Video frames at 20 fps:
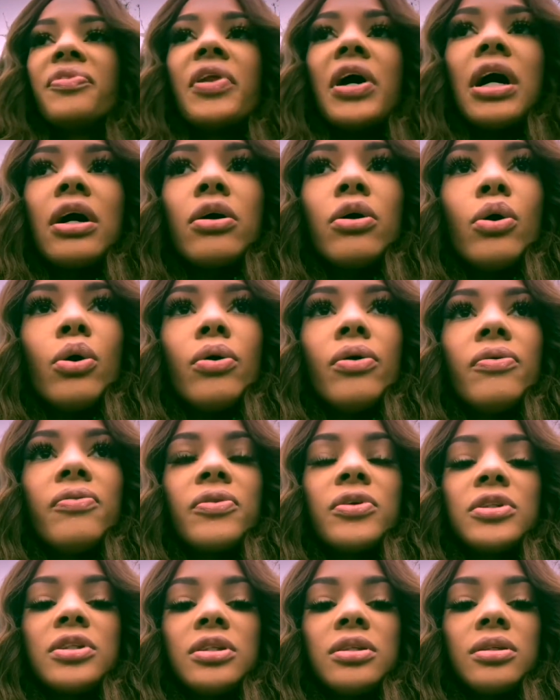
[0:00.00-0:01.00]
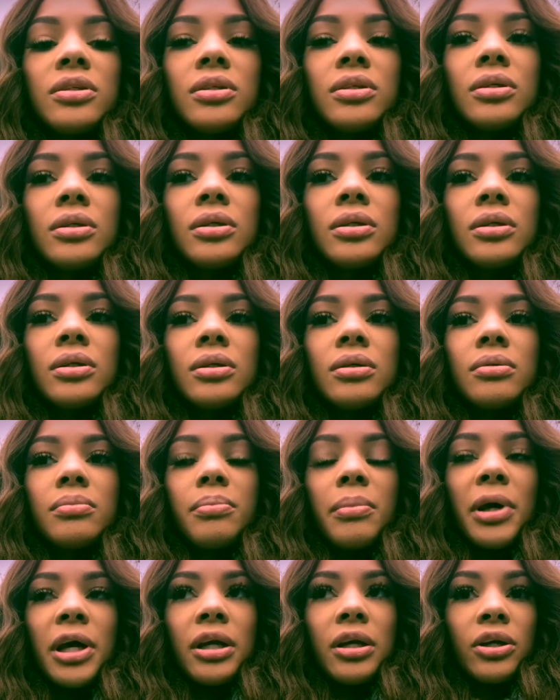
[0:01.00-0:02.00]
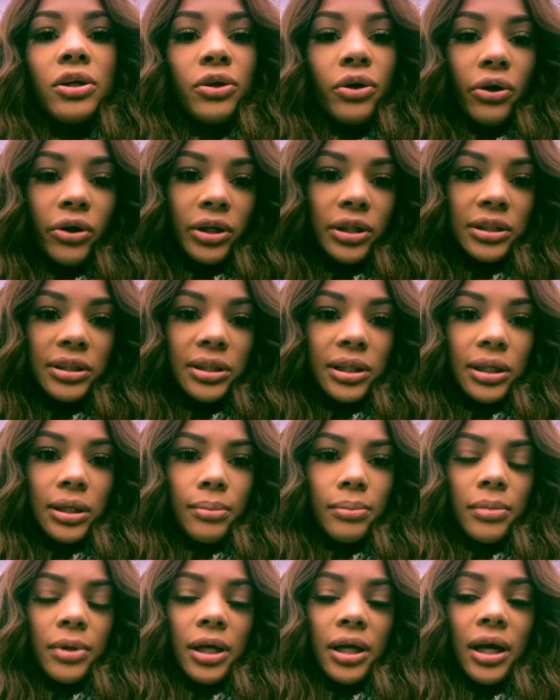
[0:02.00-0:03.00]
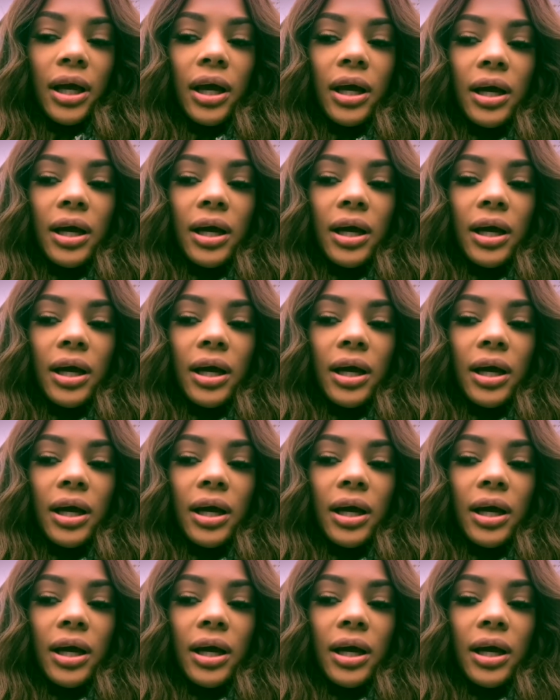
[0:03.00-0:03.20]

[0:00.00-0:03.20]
I go over to the manicurist, and I'm like,